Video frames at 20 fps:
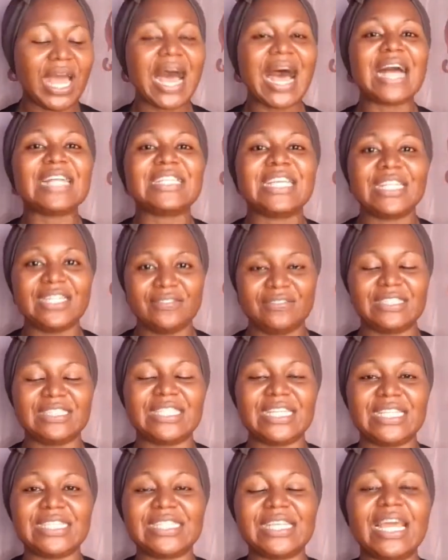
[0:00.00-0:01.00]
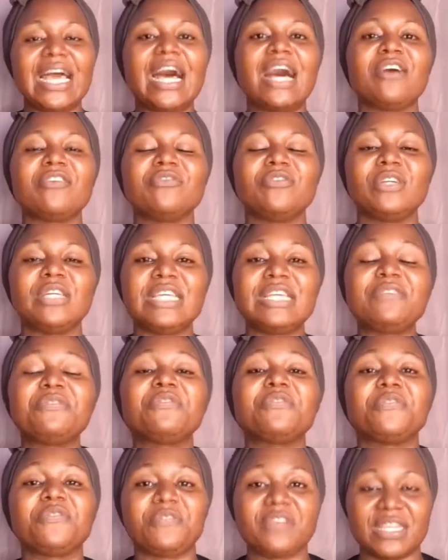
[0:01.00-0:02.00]
At the end of the day, they have
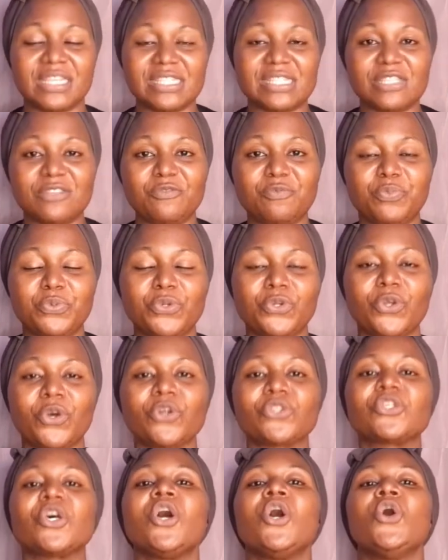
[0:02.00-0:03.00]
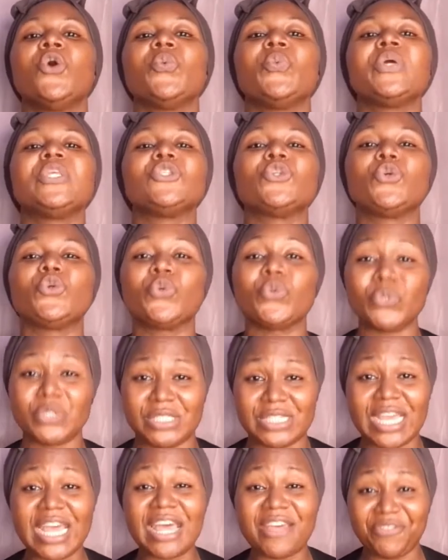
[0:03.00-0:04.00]
effective products with good
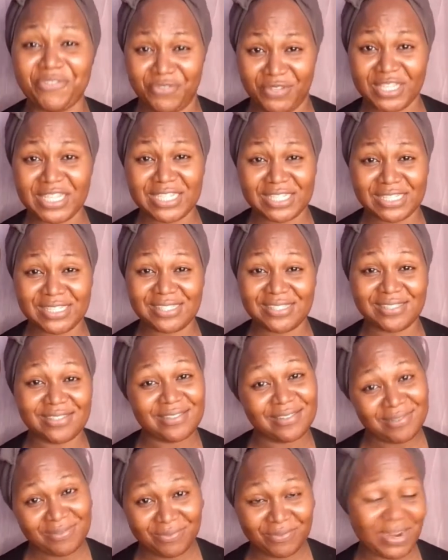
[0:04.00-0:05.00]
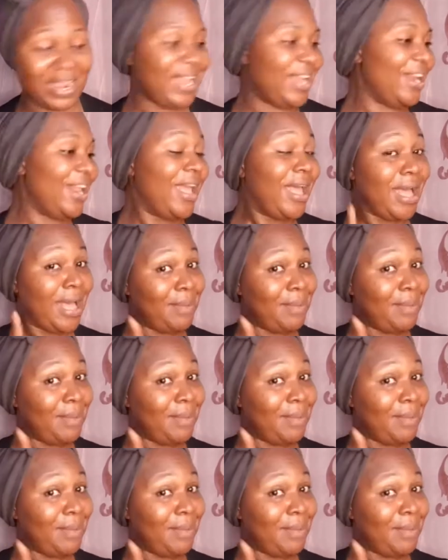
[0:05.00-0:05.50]
efficacy, right?